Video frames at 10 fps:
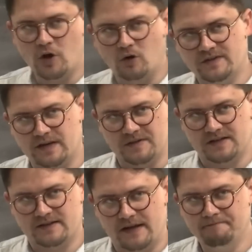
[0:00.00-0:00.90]
says
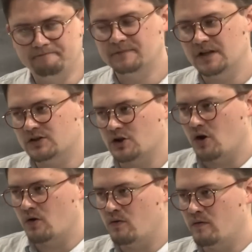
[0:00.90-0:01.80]
fusion isn't against our
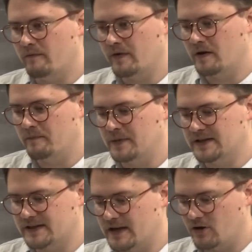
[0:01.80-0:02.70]
identity.
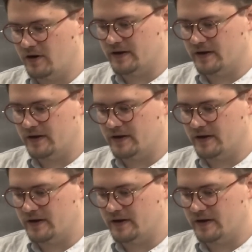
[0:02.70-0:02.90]
It's in our